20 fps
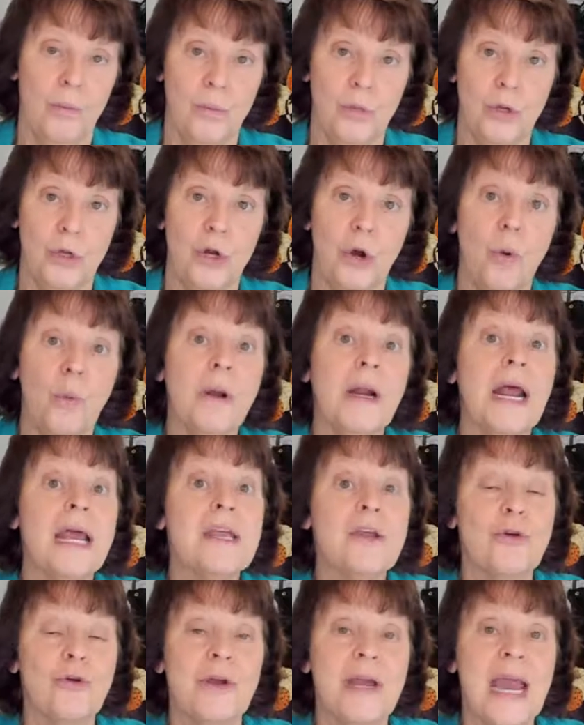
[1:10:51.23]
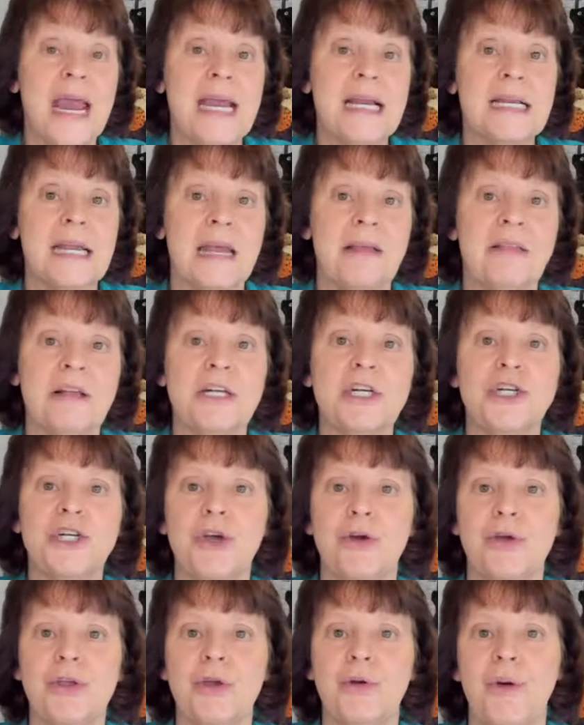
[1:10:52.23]
what I create and then
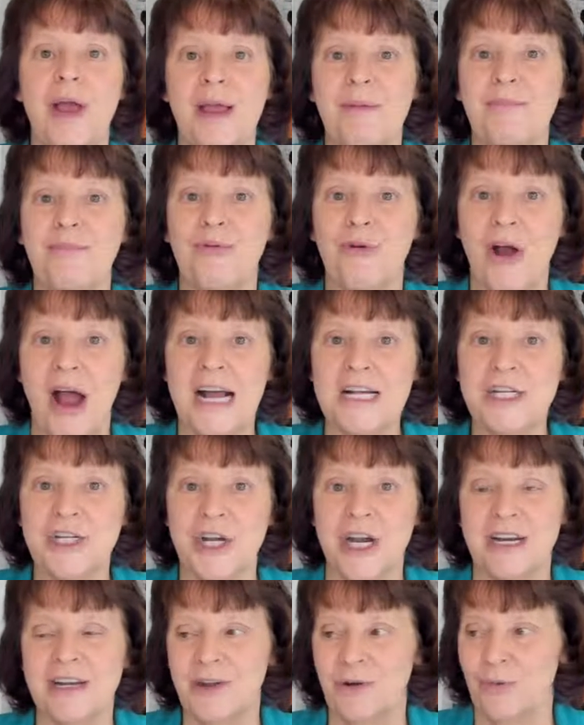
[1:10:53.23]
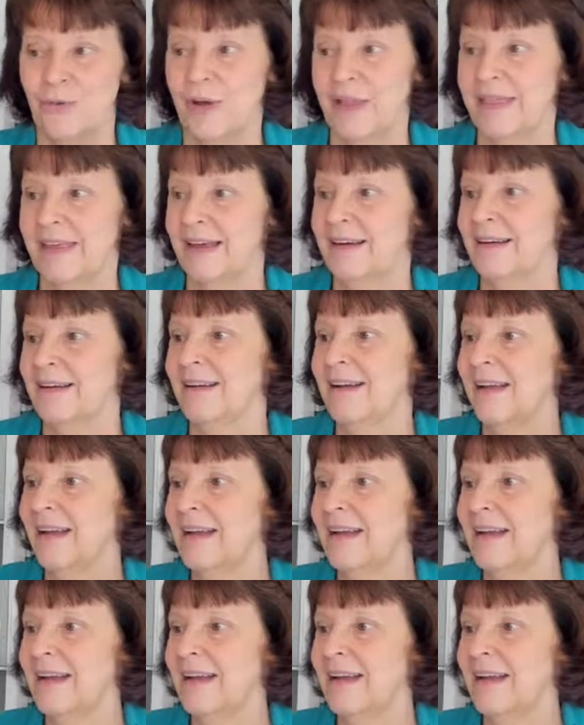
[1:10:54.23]
show you a project with it.